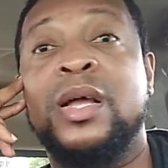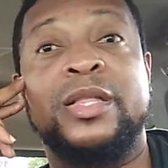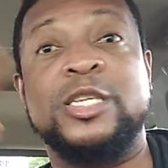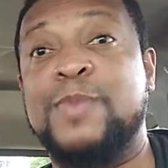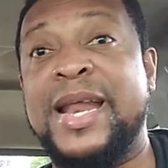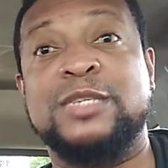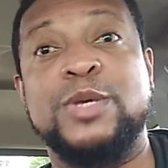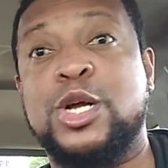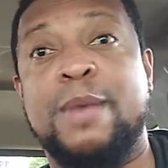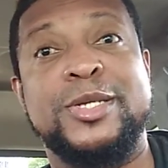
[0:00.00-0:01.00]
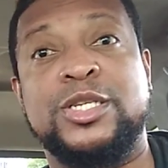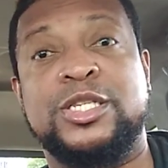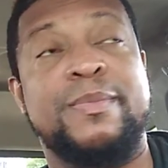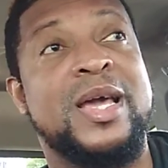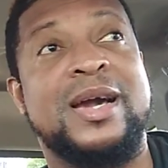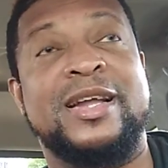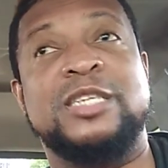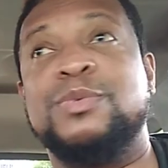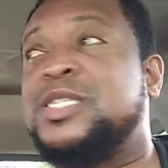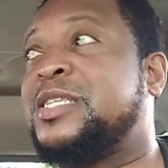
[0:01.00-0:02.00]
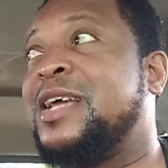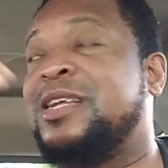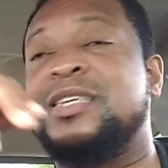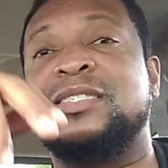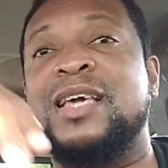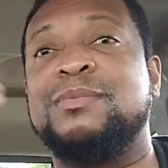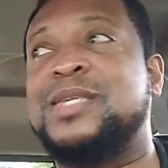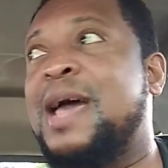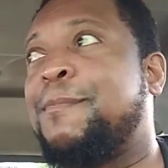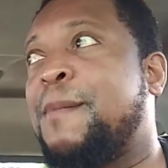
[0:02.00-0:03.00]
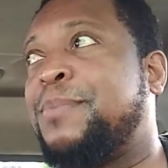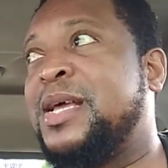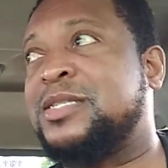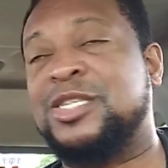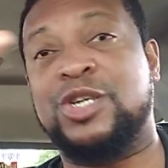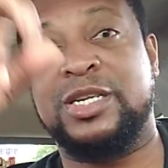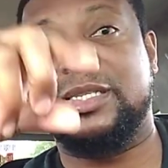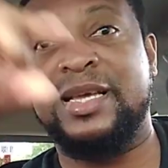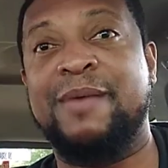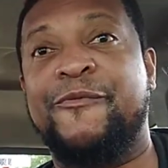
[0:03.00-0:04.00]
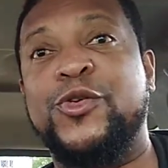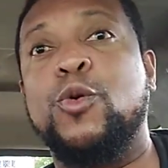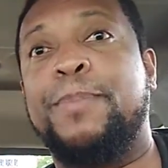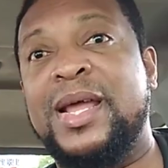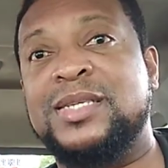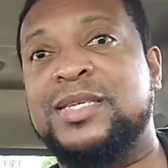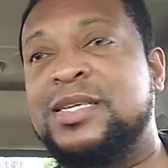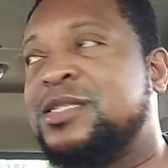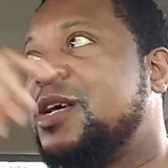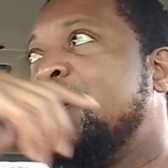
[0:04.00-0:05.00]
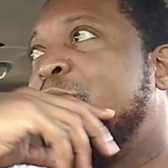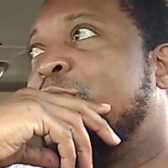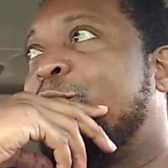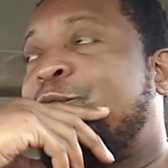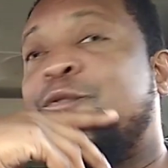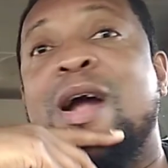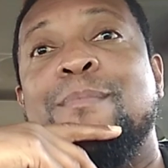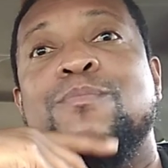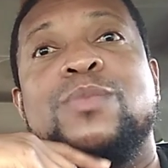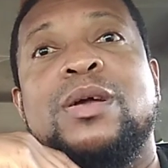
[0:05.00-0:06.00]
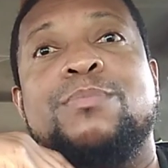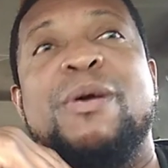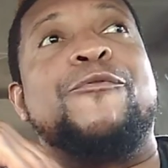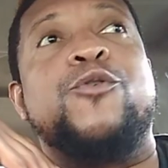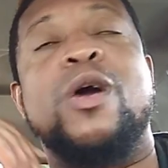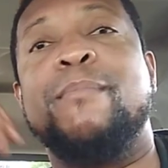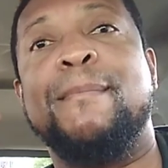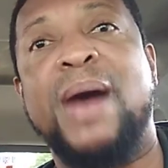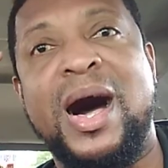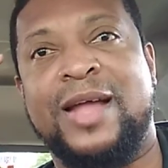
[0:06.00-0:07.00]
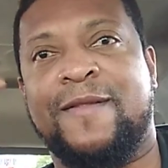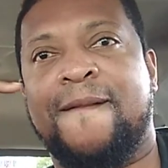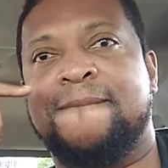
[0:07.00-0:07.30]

This man has been coming to Jamaica and has been staying in the same type of places or the same few places from before me born.